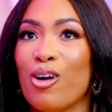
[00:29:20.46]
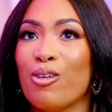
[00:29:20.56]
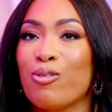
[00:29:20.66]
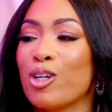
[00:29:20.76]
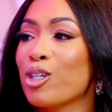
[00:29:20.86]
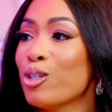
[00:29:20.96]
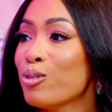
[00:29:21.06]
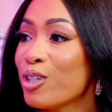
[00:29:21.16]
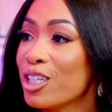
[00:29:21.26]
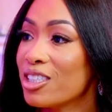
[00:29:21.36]
For
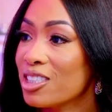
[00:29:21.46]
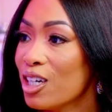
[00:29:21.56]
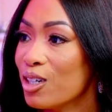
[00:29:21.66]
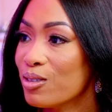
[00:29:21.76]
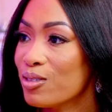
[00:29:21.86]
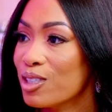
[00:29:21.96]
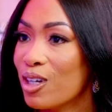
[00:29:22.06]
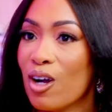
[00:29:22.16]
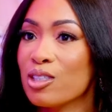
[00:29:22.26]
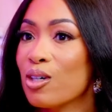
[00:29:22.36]
yourself,
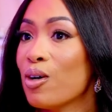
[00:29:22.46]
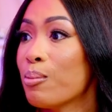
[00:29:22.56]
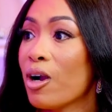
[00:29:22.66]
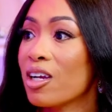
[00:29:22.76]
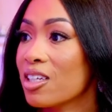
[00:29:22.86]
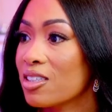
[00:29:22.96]
you're also a marketing